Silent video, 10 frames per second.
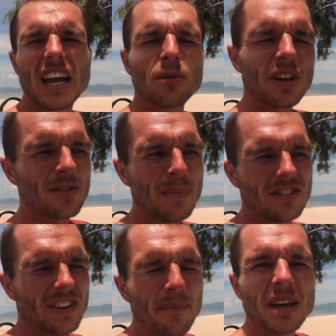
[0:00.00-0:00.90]
So yeah, I wanted to
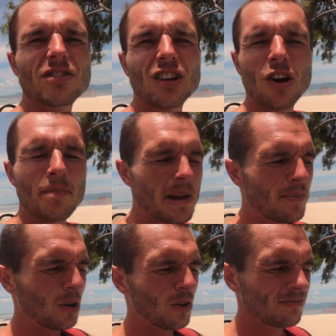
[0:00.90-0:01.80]
mention that because a lot of
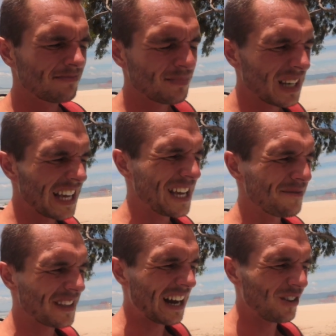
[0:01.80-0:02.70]
people
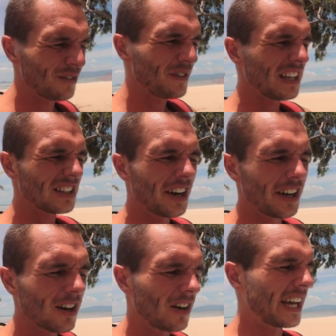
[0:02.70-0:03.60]
believe that on a vegan diet
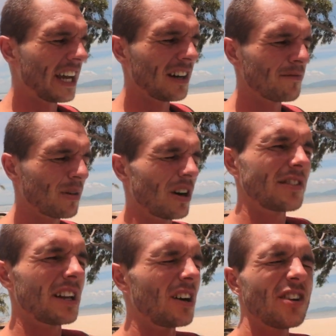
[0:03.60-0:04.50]
you can't get enough
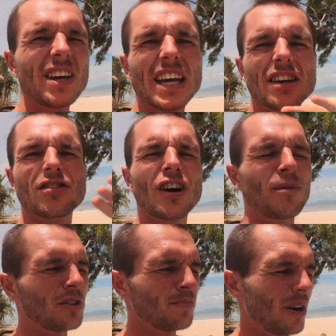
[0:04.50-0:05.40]
protein. Oh, you can get so
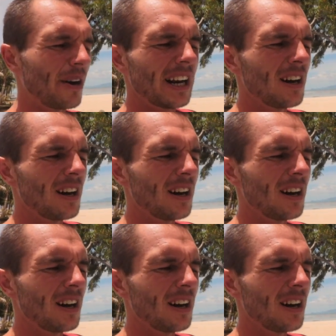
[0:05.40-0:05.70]
much protein.